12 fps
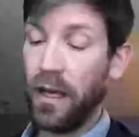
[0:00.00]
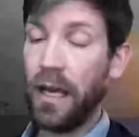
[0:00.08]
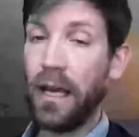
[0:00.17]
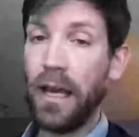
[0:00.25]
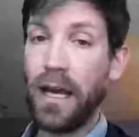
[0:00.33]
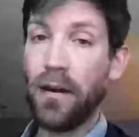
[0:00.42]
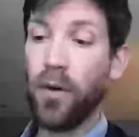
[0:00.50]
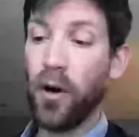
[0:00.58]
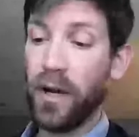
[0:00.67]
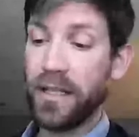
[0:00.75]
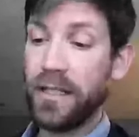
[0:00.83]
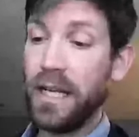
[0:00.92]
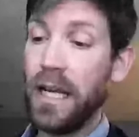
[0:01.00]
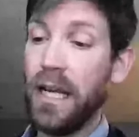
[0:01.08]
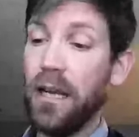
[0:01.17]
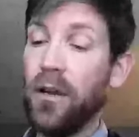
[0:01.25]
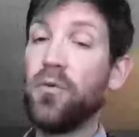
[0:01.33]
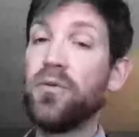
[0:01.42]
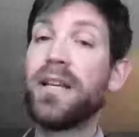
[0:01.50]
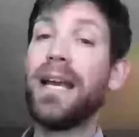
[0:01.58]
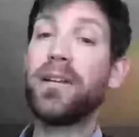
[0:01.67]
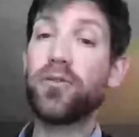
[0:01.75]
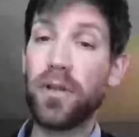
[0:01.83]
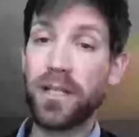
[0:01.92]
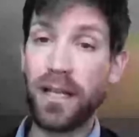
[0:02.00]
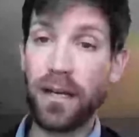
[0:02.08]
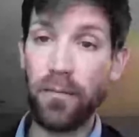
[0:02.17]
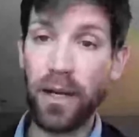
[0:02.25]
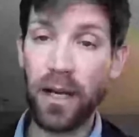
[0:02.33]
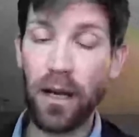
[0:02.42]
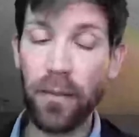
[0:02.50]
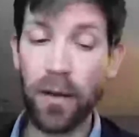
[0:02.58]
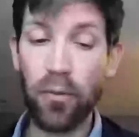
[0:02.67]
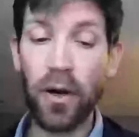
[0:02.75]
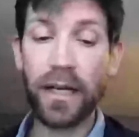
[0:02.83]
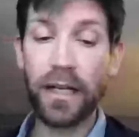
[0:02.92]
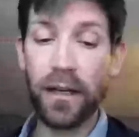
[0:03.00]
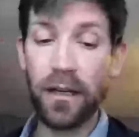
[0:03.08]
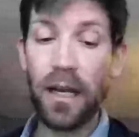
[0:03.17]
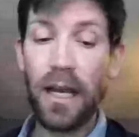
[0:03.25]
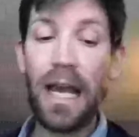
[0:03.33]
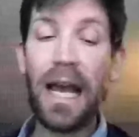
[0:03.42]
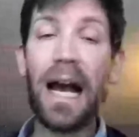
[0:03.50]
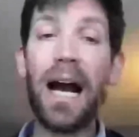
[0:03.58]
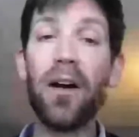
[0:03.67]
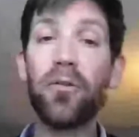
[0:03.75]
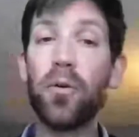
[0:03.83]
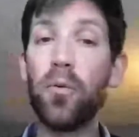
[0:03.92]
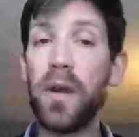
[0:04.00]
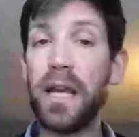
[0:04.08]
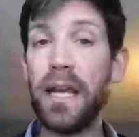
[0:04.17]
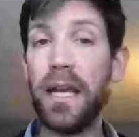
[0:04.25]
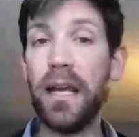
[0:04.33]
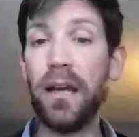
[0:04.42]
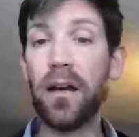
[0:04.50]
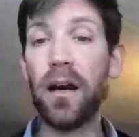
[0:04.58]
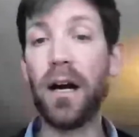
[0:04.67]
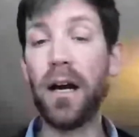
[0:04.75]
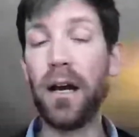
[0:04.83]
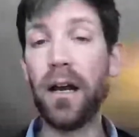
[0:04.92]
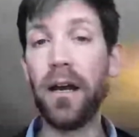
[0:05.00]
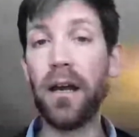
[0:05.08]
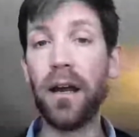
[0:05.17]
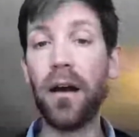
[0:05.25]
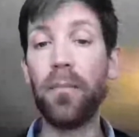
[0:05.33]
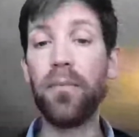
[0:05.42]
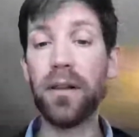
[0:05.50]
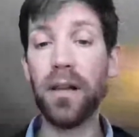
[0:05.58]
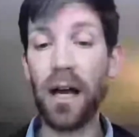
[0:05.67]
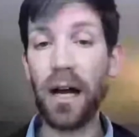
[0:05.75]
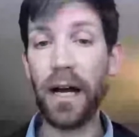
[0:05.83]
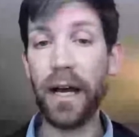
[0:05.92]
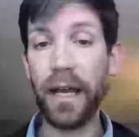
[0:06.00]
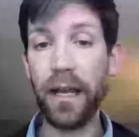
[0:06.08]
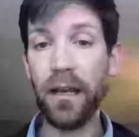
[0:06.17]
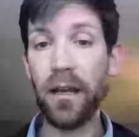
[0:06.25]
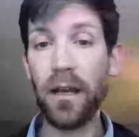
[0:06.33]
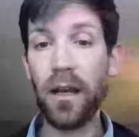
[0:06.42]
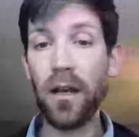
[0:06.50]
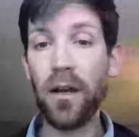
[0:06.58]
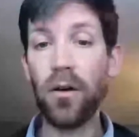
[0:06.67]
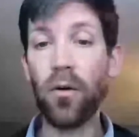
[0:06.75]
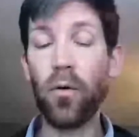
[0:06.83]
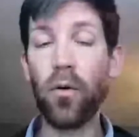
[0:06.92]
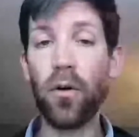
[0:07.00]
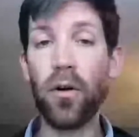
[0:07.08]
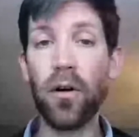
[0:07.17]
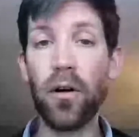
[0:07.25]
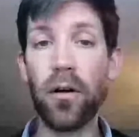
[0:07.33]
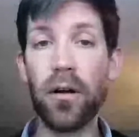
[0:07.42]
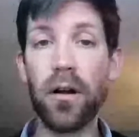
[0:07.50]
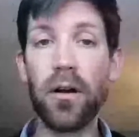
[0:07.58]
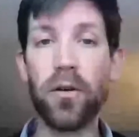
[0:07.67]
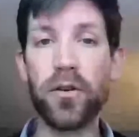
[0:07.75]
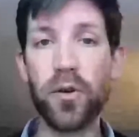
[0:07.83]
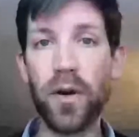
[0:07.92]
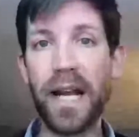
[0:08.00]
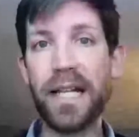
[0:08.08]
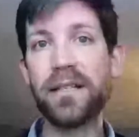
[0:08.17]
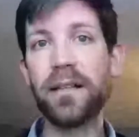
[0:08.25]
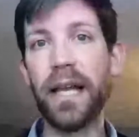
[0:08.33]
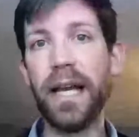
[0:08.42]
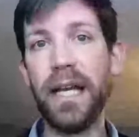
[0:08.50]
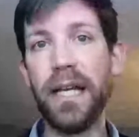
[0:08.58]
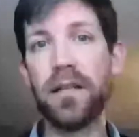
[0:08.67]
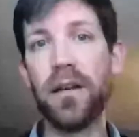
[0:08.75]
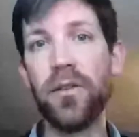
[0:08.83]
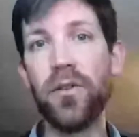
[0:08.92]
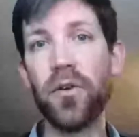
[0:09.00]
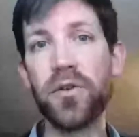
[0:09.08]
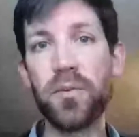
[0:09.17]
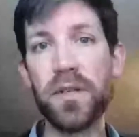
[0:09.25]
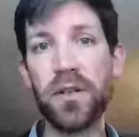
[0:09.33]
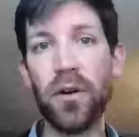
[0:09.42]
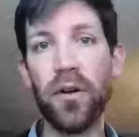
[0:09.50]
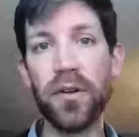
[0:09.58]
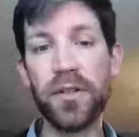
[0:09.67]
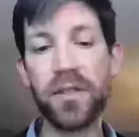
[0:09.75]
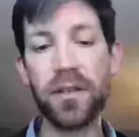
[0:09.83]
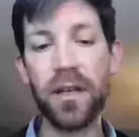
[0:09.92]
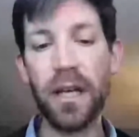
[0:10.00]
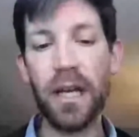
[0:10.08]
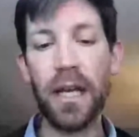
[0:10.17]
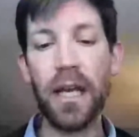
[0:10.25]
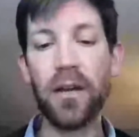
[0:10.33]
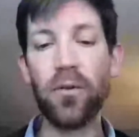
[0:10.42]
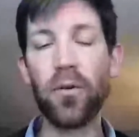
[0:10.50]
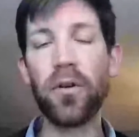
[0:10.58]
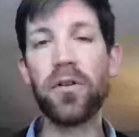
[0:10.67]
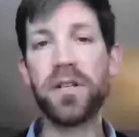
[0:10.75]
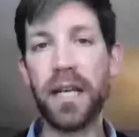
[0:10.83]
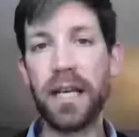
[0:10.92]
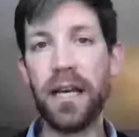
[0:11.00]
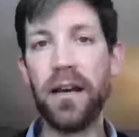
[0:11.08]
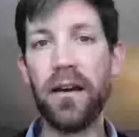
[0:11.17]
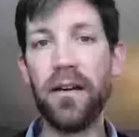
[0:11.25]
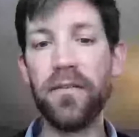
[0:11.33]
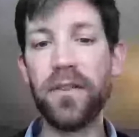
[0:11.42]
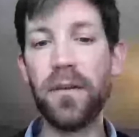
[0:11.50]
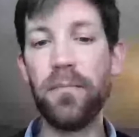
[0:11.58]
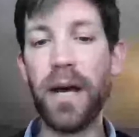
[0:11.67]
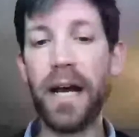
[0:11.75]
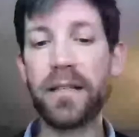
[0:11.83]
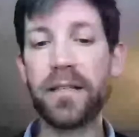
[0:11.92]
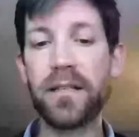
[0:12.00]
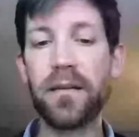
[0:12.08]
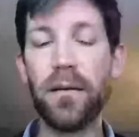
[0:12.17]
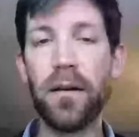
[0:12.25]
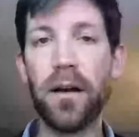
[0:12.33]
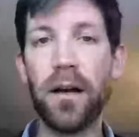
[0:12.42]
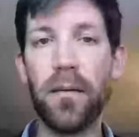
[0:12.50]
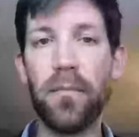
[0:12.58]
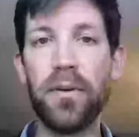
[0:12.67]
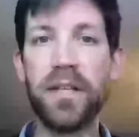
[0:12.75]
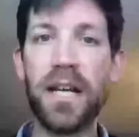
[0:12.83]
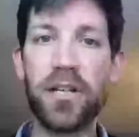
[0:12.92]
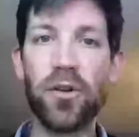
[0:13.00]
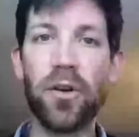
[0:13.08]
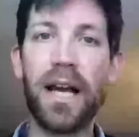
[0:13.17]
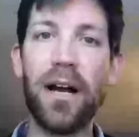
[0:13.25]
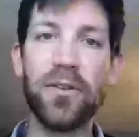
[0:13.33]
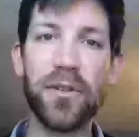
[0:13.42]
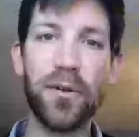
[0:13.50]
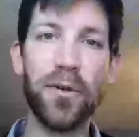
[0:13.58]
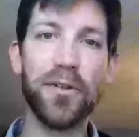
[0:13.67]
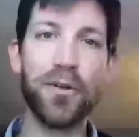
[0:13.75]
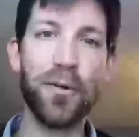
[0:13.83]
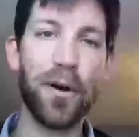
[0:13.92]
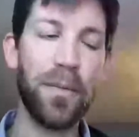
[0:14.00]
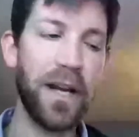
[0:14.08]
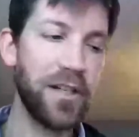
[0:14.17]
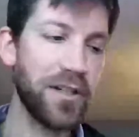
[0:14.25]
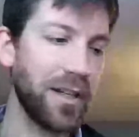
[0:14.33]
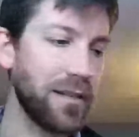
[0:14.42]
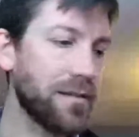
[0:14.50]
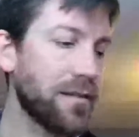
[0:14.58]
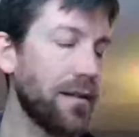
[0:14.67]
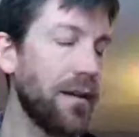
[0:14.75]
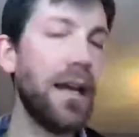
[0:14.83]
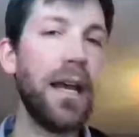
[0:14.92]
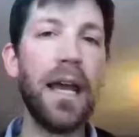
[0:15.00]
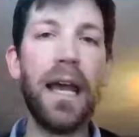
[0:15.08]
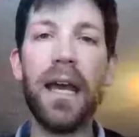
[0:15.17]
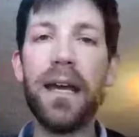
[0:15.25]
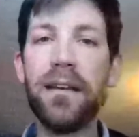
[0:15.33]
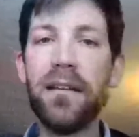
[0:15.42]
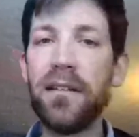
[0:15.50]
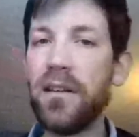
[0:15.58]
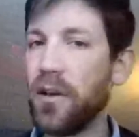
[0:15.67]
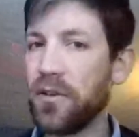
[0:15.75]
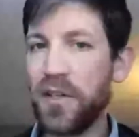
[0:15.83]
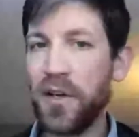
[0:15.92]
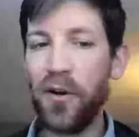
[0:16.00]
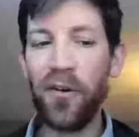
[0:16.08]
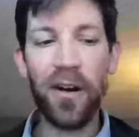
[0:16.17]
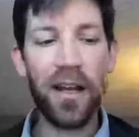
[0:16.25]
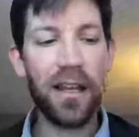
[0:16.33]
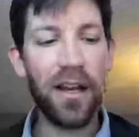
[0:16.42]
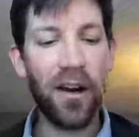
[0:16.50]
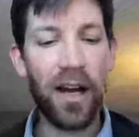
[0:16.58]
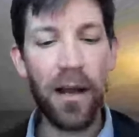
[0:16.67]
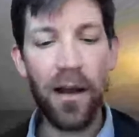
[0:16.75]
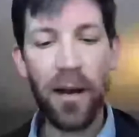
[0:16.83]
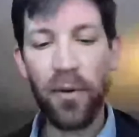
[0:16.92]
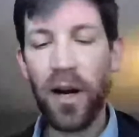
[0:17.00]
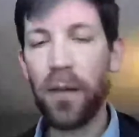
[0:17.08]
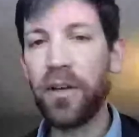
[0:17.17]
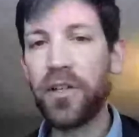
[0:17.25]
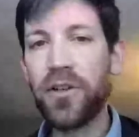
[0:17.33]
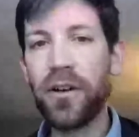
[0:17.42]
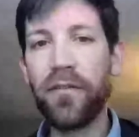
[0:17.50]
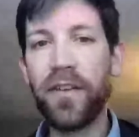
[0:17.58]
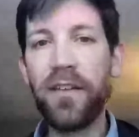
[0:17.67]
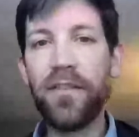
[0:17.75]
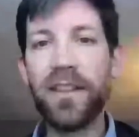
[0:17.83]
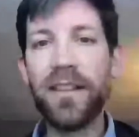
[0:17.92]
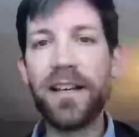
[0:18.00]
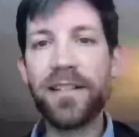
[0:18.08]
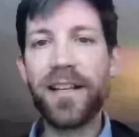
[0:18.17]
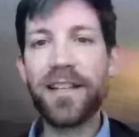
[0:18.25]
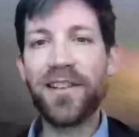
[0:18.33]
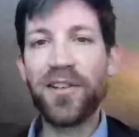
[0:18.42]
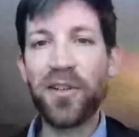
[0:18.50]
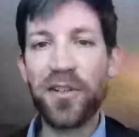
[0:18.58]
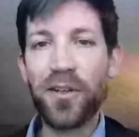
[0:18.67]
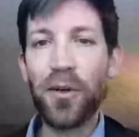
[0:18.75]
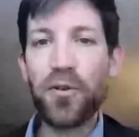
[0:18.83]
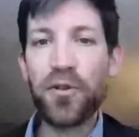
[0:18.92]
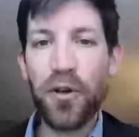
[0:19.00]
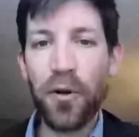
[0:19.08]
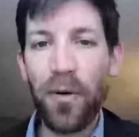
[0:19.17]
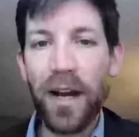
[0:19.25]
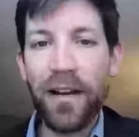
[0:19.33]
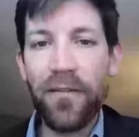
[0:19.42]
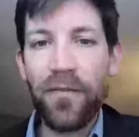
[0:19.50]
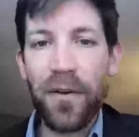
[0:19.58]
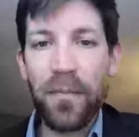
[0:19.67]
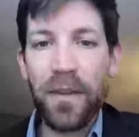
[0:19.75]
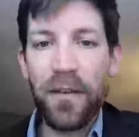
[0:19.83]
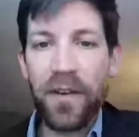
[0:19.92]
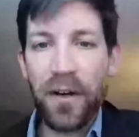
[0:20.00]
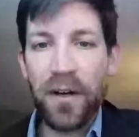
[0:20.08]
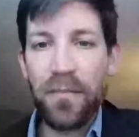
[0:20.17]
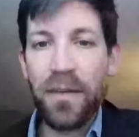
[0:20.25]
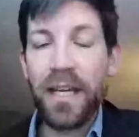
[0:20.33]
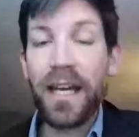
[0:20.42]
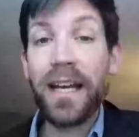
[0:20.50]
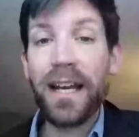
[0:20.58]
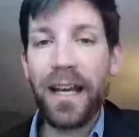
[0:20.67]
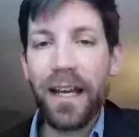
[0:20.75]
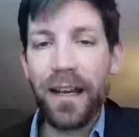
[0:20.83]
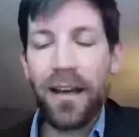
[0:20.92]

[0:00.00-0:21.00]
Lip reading: NMOSD who's interested in becoming pregnant? How do we apply or translate those results in order to give the best potential counsel to our patients? And I probably should have given this as a disclosure right from the very beginning,